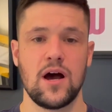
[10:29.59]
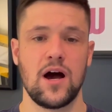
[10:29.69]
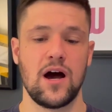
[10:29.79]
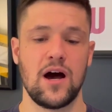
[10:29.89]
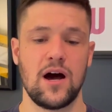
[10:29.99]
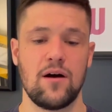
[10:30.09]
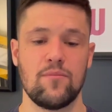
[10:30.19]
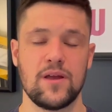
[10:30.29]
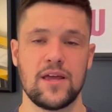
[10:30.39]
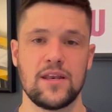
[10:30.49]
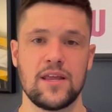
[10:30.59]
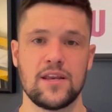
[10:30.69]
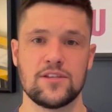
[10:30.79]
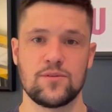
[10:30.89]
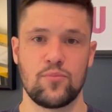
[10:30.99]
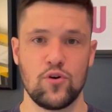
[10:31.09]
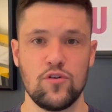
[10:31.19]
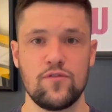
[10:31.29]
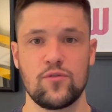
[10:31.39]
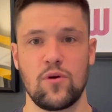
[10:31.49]
and is
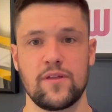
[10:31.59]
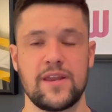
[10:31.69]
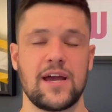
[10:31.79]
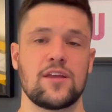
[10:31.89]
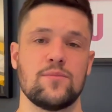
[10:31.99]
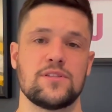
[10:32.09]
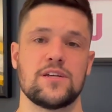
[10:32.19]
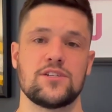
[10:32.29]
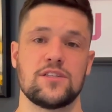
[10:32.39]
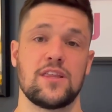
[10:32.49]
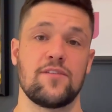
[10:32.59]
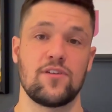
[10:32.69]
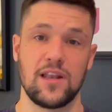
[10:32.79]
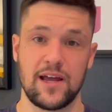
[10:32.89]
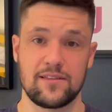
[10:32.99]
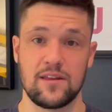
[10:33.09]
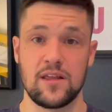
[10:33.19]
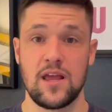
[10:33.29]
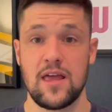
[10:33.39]
approved through all the documentation that they've collected.